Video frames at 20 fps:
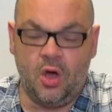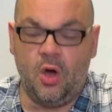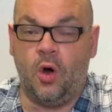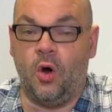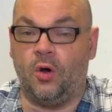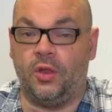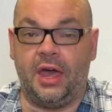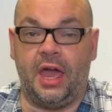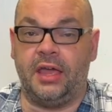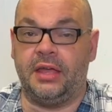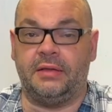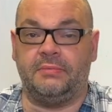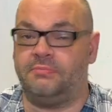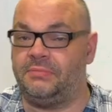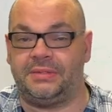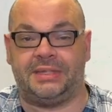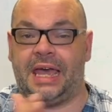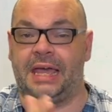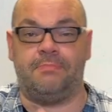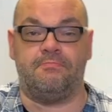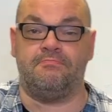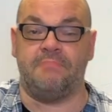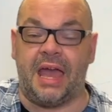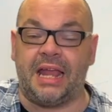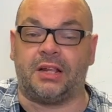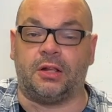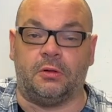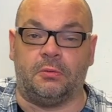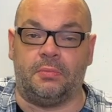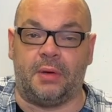Or they take
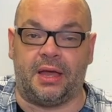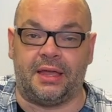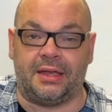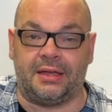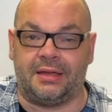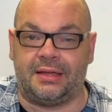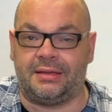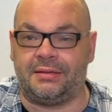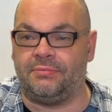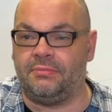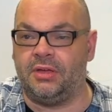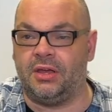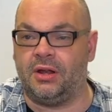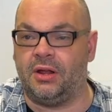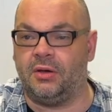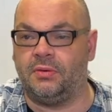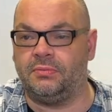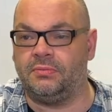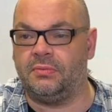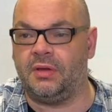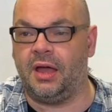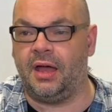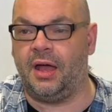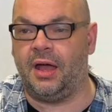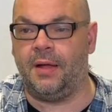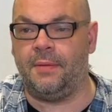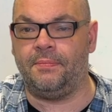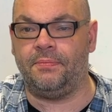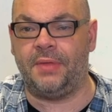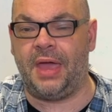metal by, you know,
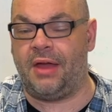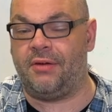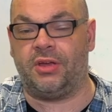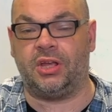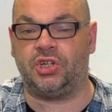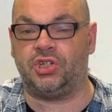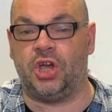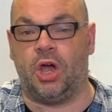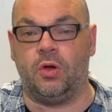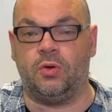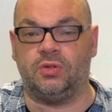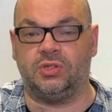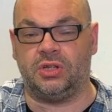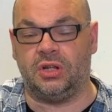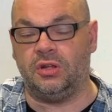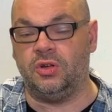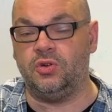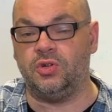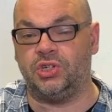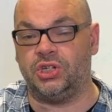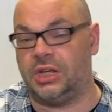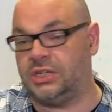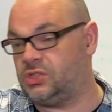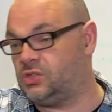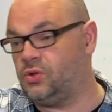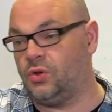um, Eric Jones, an illusionist.